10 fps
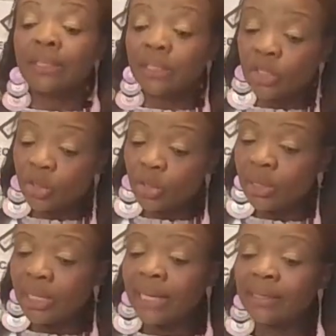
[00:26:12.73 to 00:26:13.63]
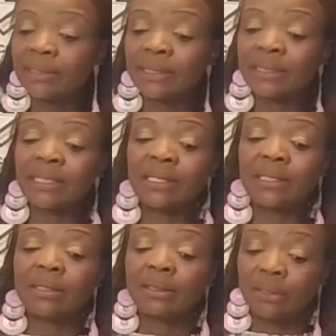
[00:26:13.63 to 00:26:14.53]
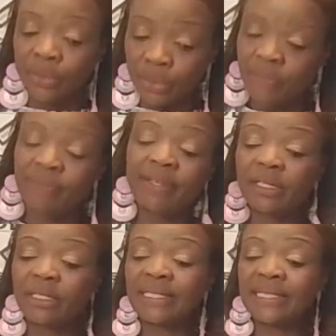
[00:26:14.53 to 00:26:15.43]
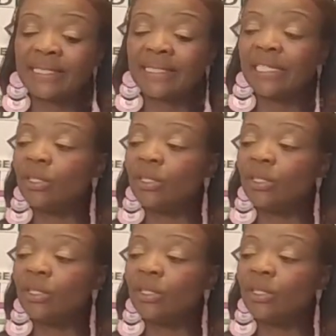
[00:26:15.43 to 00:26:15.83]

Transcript: So you're going to either succeed or you're going to fail to succeed.